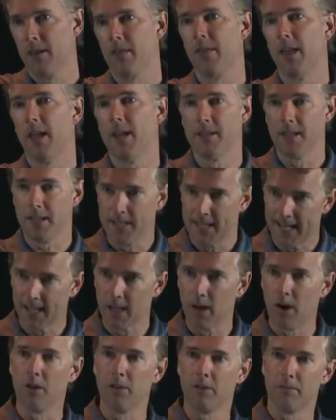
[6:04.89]
than to
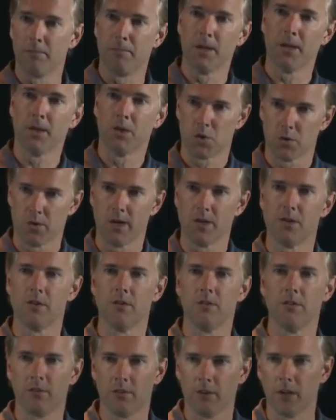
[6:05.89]
dig all these big
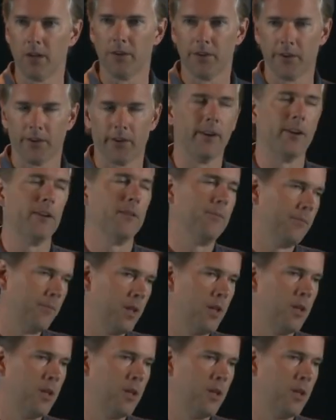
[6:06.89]
trenches underground.